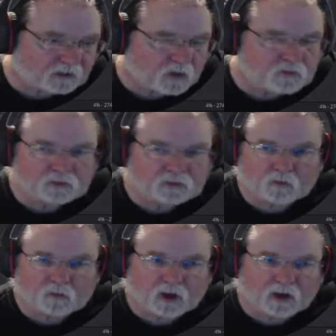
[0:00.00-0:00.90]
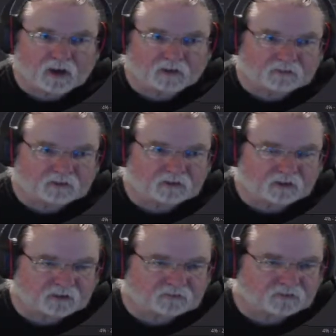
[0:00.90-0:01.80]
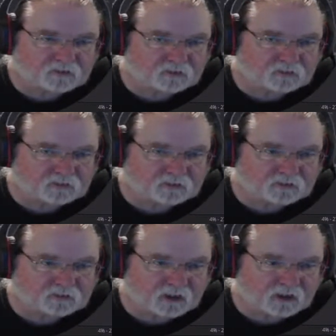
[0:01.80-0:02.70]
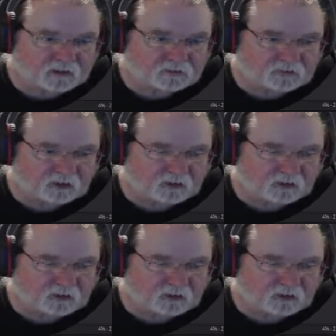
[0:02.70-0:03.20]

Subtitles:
Oh, you know what? I think it has to do with the size.